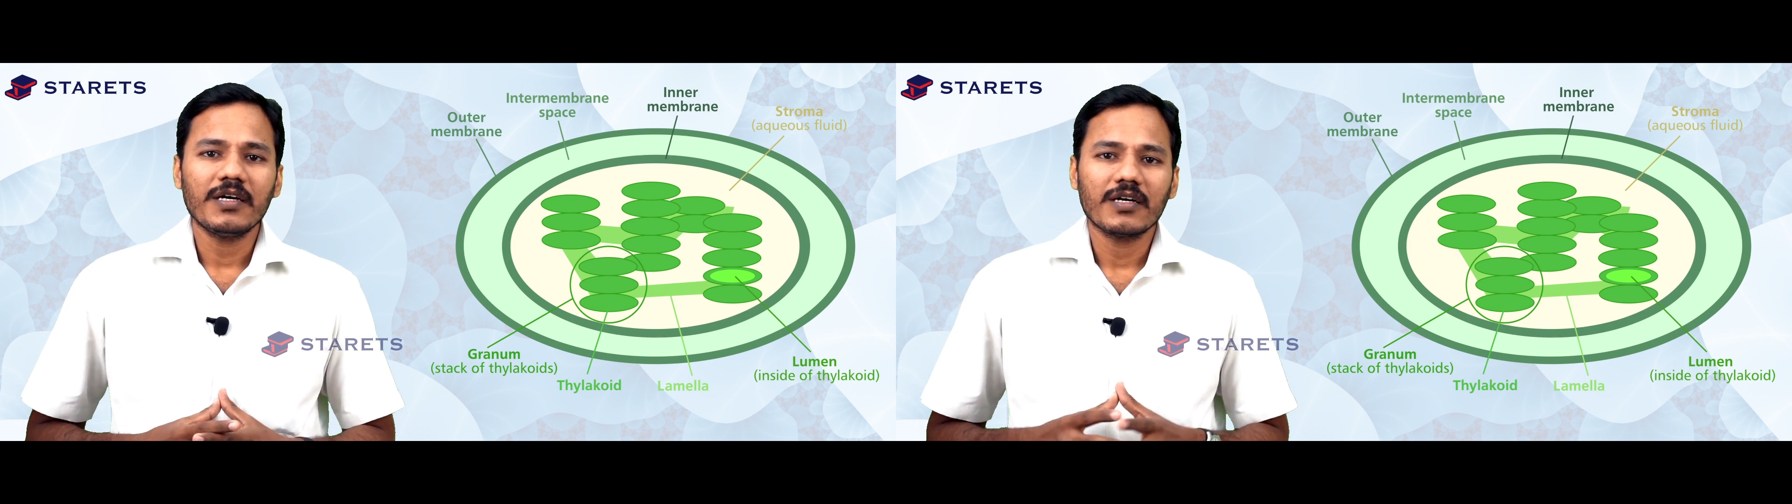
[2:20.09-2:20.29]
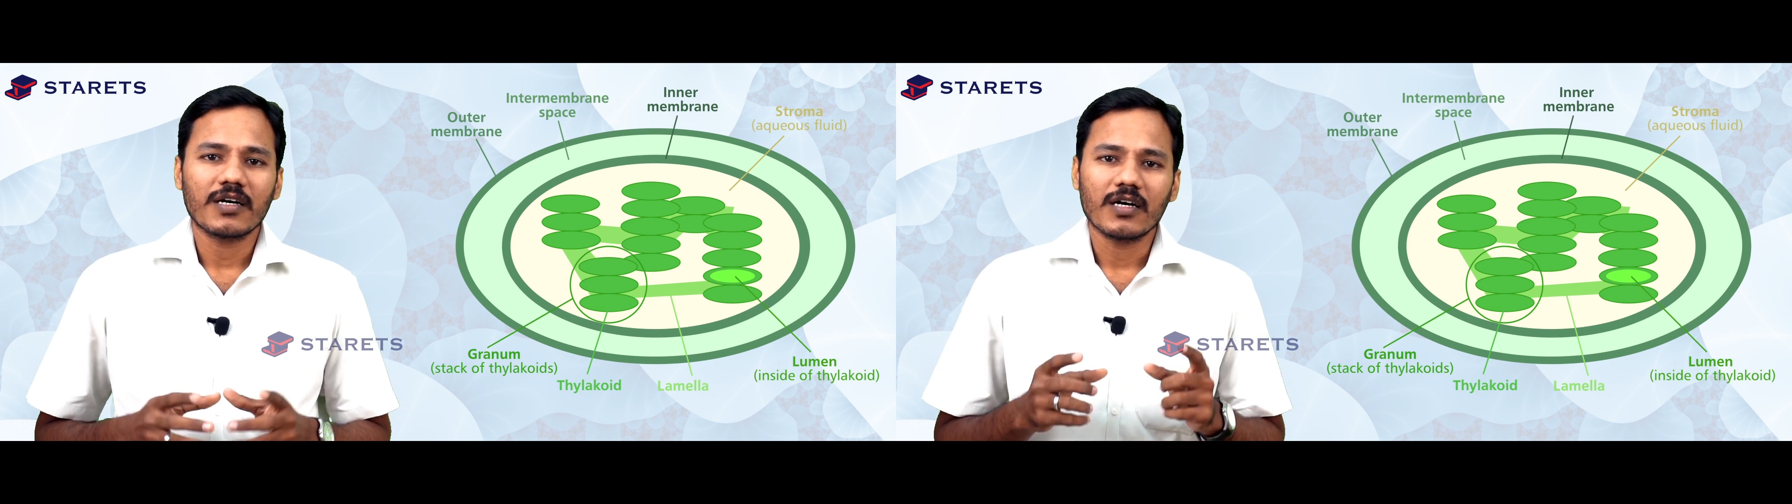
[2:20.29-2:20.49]

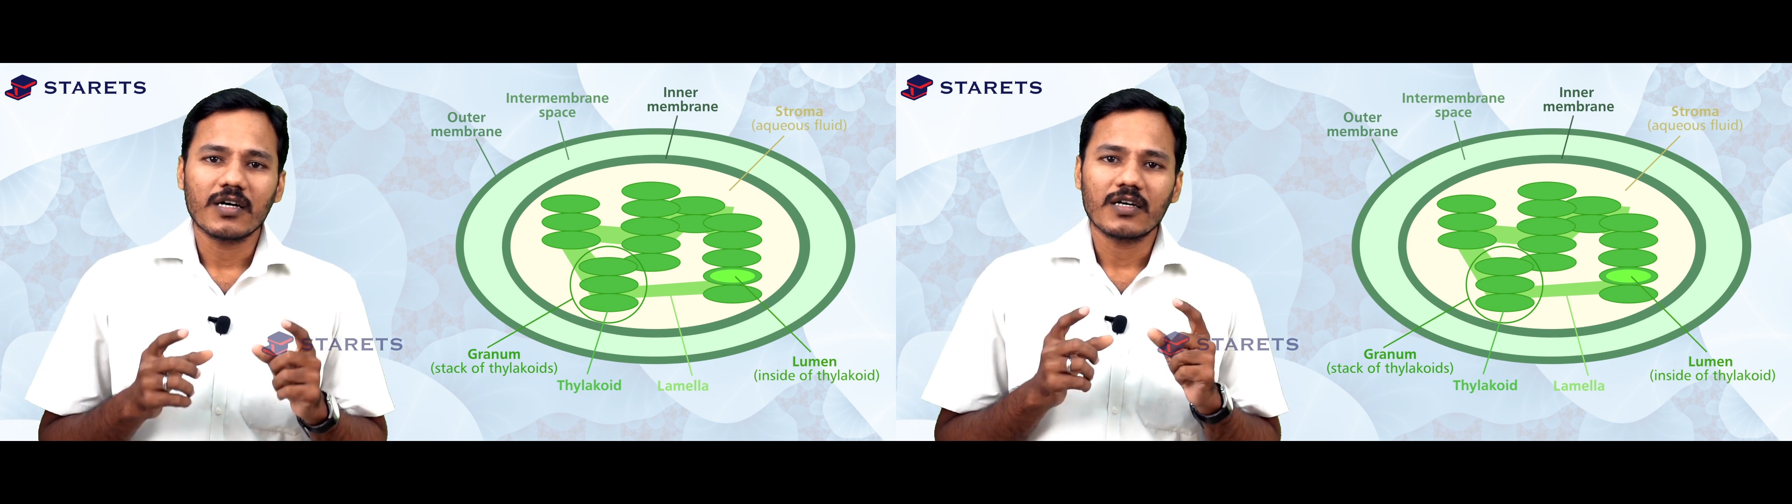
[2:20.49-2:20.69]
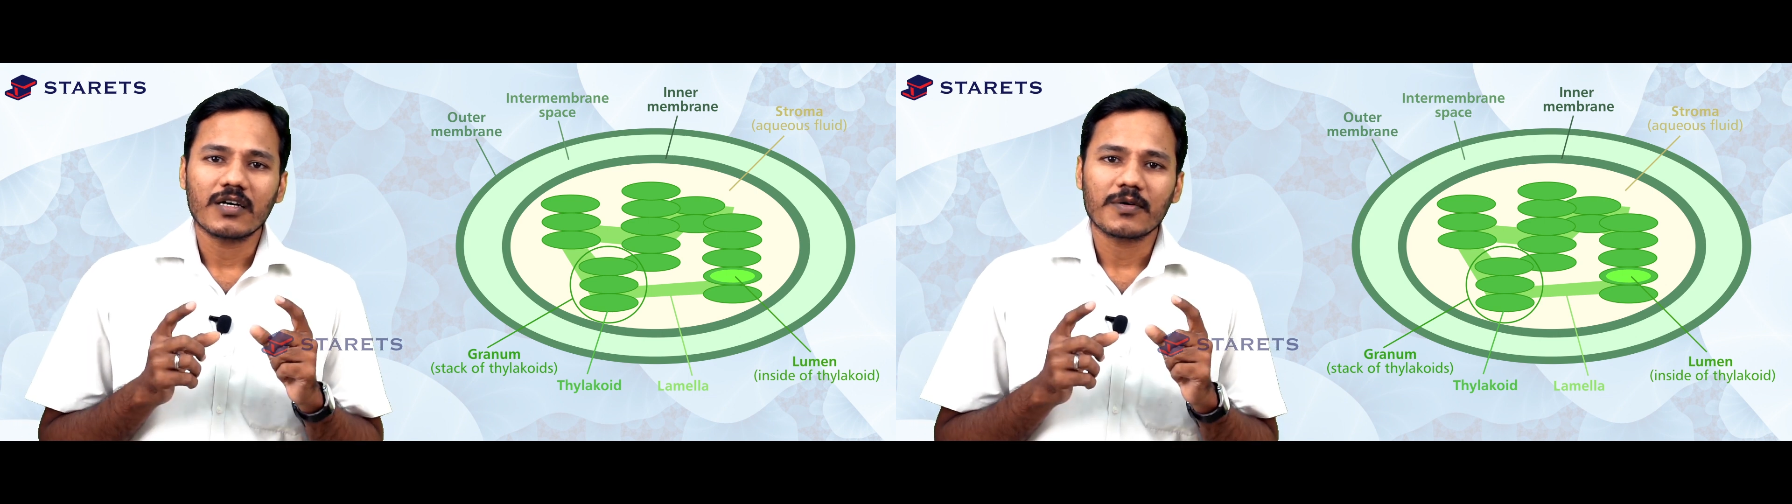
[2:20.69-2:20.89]

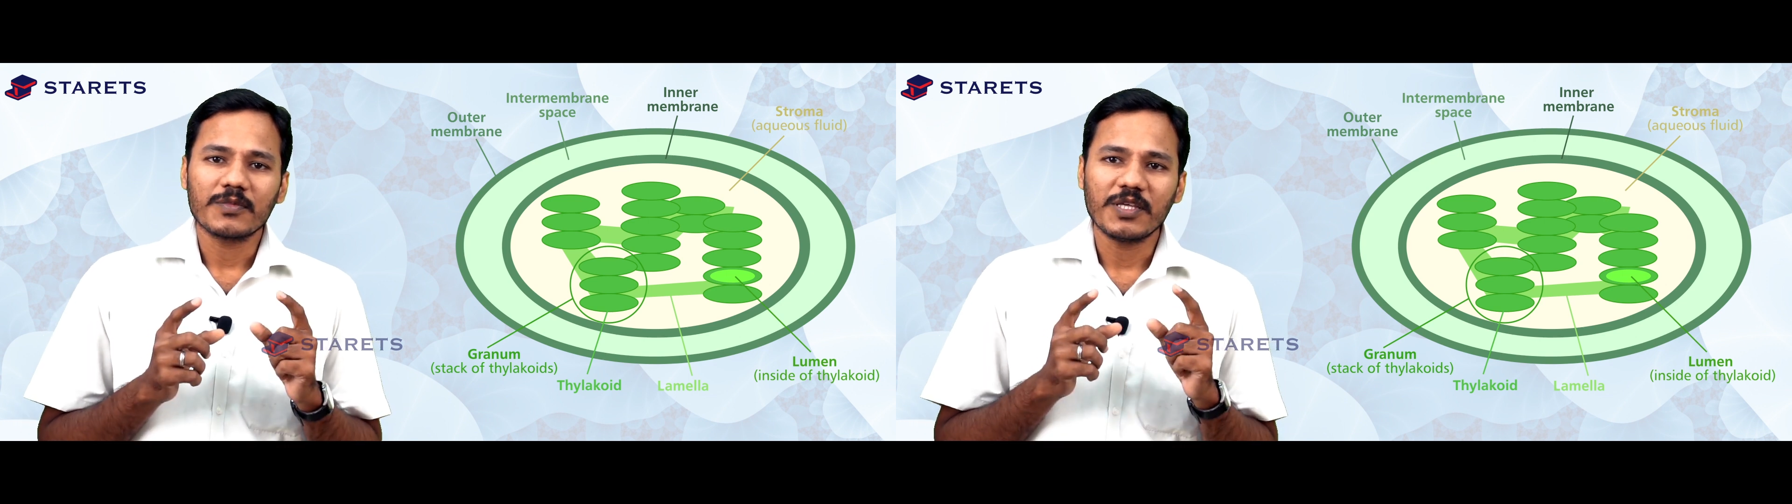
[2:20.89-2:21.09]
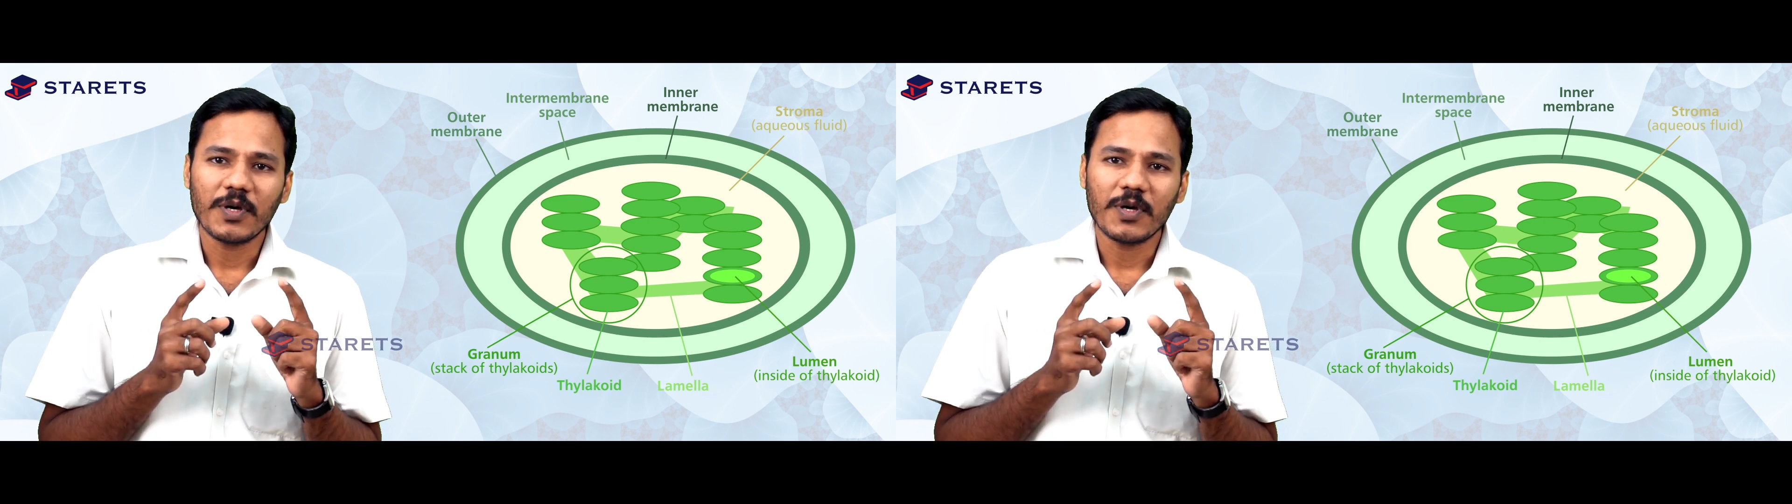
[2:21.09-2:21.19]
the